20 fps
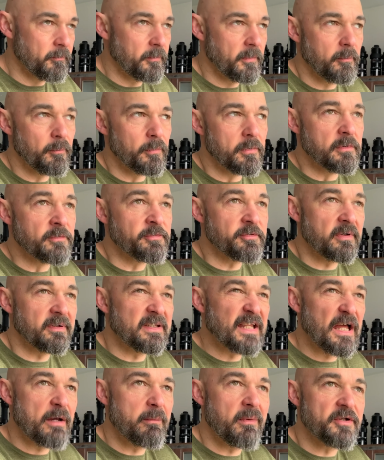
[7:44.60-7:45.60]
most of
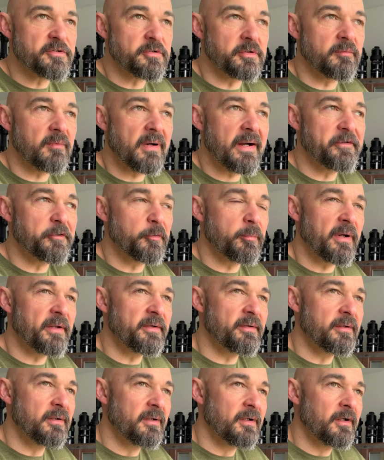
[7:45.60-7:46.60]
the time I shoot wide
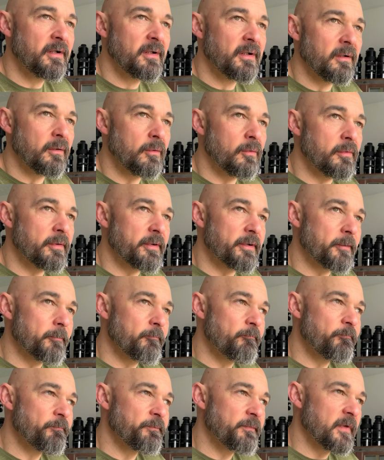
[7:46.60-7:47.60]
open, or
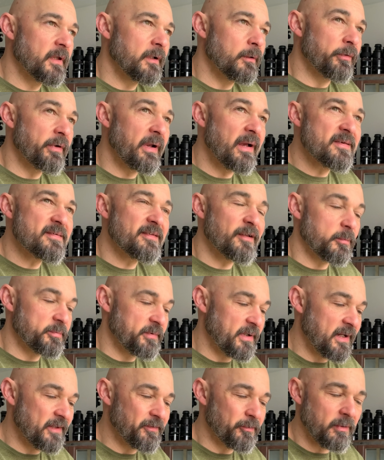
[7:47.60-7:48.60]
I stop
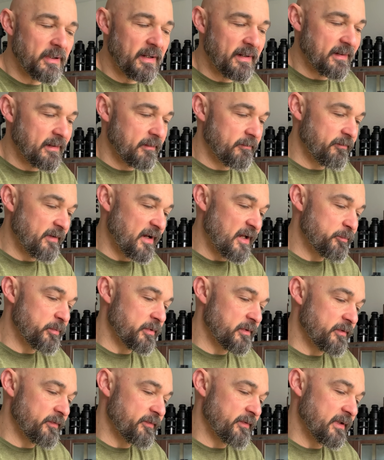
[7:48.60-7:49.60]
down to like
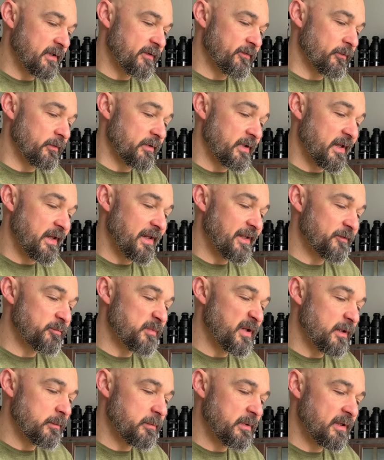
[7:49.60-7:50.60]
5.6 or 8
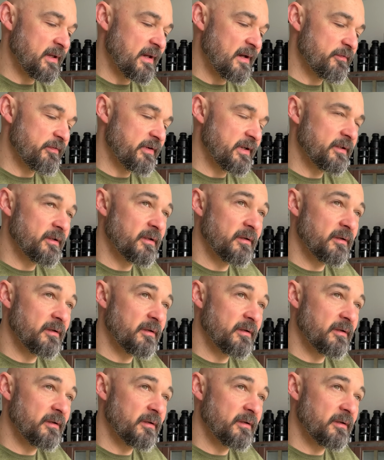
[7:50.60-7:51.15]
maybe, f8.